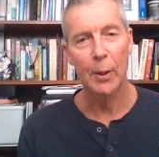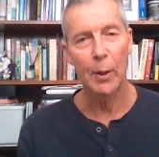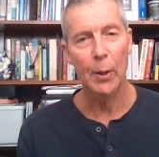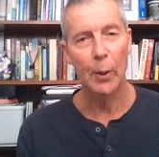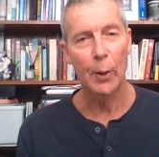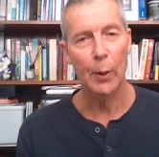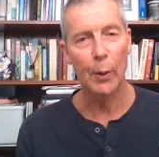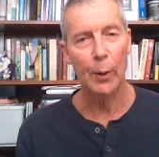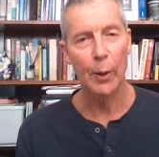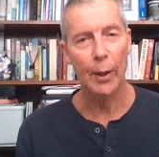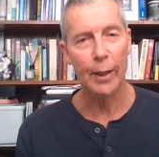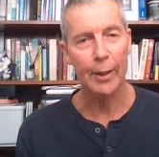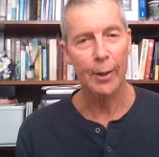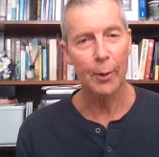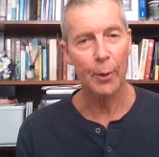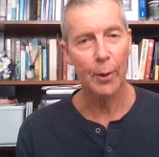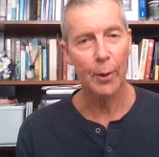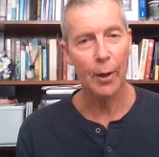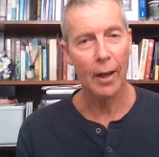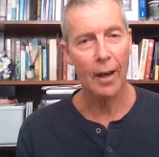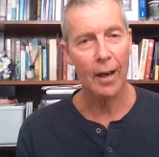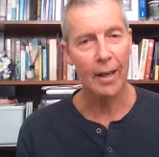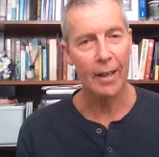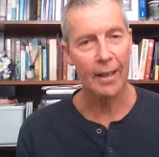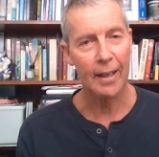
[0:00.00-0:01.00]
All right, good
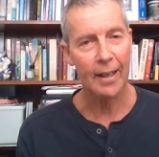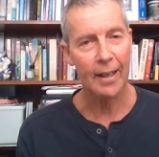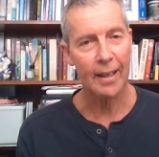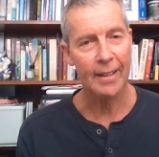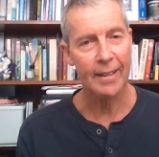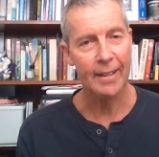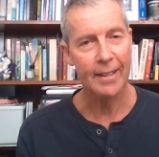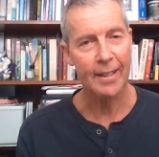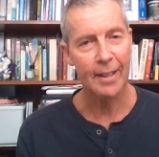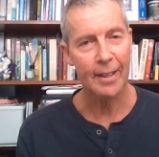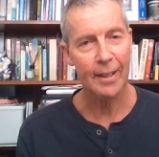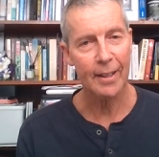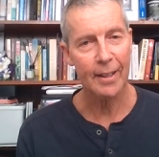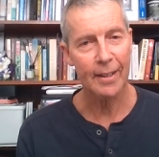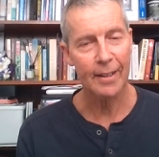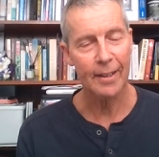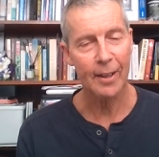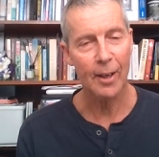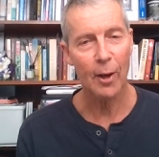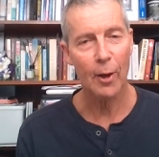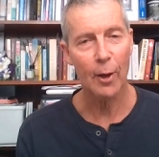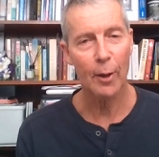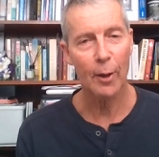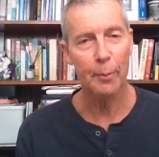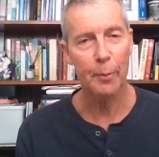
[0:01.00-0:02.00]
luck, and
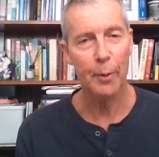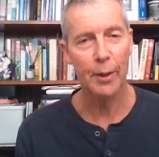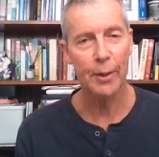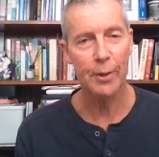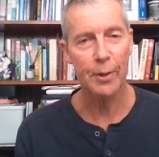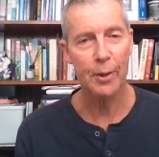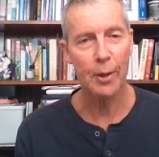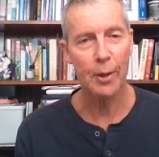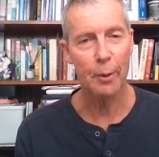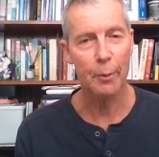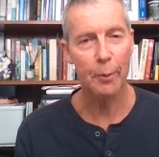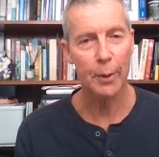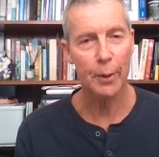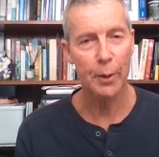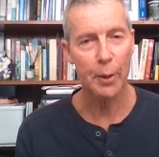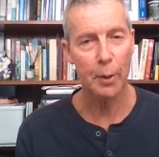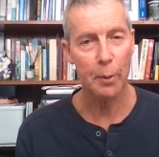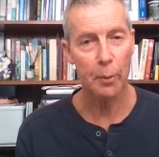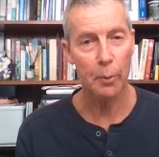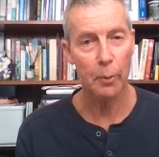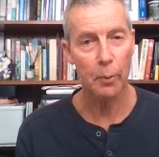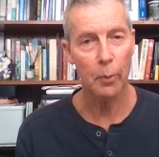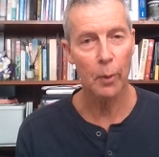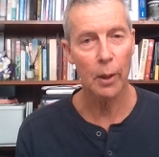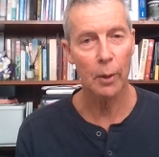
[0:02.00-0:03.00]
hope things go
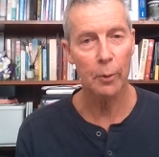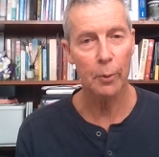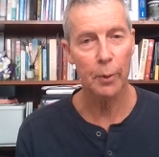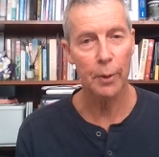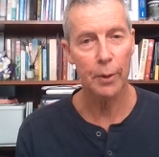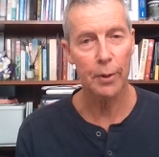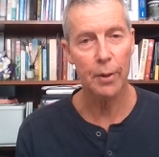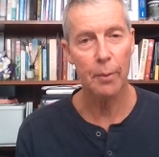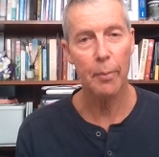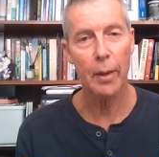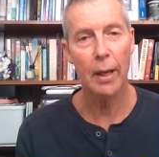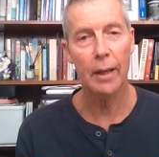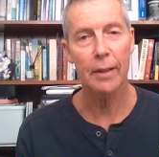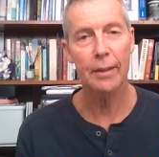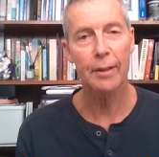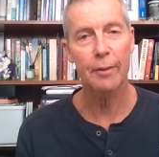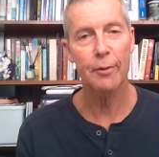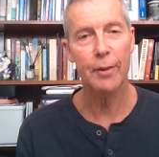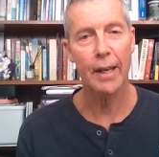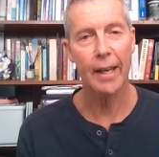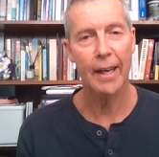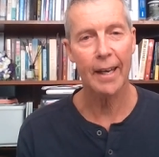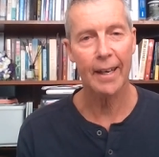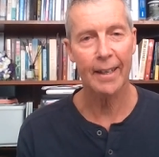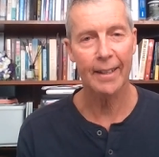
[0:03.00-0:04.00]
well with your palliative
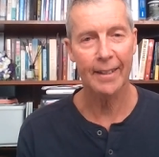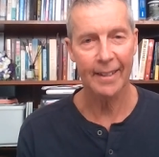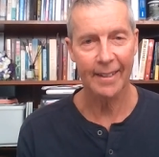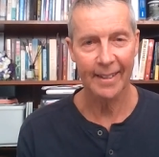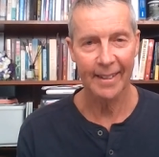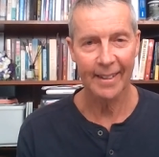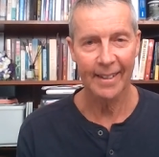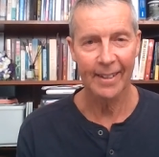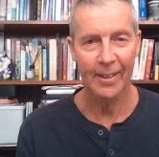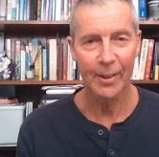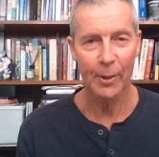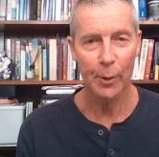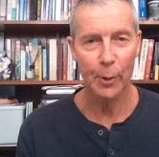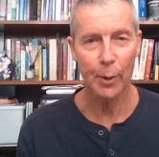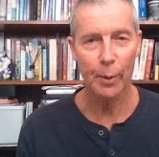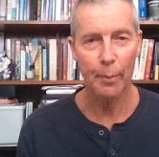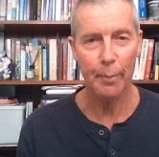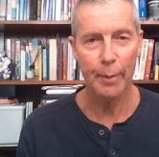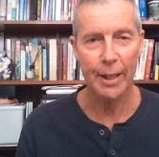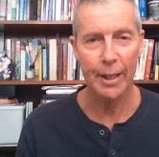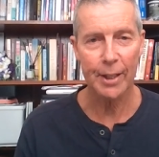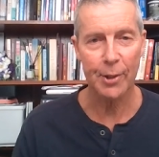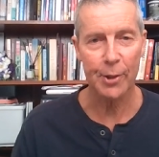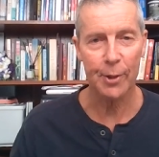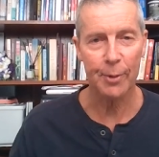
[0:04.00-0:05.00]
care. All the
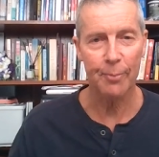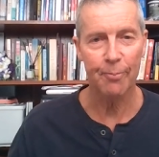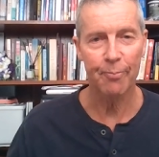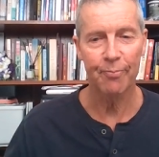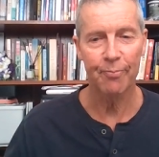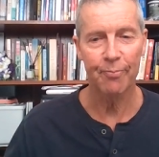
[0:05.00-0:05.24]
best.